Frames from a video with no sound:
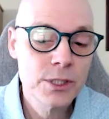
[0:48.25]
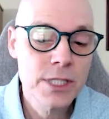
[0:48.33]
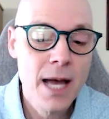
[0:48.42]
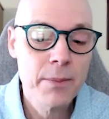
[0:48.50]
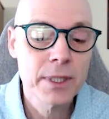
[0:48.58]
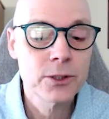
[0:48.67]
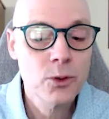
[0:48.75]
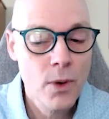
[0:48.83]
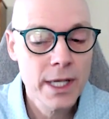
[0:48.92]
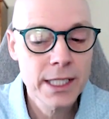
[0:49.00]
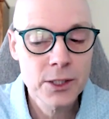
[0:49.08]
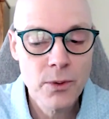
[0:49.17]
job in
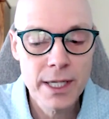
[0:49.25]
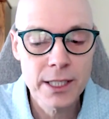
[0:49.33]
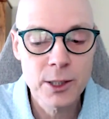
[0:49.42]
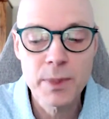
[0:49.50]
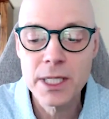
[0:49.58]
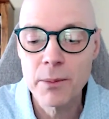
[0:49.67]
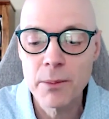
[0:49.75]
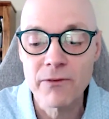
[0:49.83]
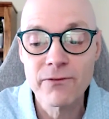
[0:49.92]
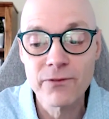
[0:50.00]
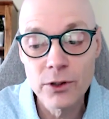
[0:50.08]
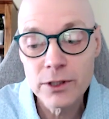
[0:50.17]
2020 to become a
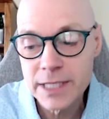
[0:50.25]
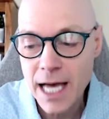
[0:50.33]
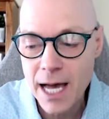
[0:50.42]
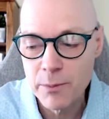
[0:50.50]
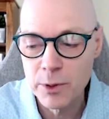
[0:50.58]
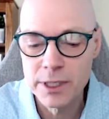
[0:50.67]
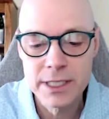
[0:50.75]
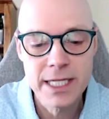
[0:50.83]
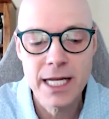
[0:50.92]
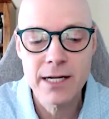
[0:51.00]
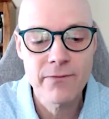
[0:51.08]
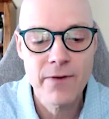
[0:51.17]
full-time real
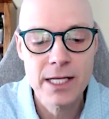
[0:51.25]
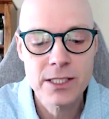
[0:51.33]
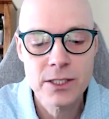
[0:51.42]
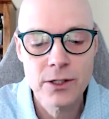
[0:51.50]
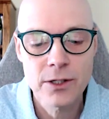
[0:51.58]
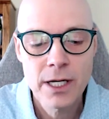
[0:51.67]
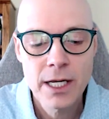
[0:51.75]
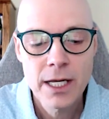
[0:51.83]
estate investor.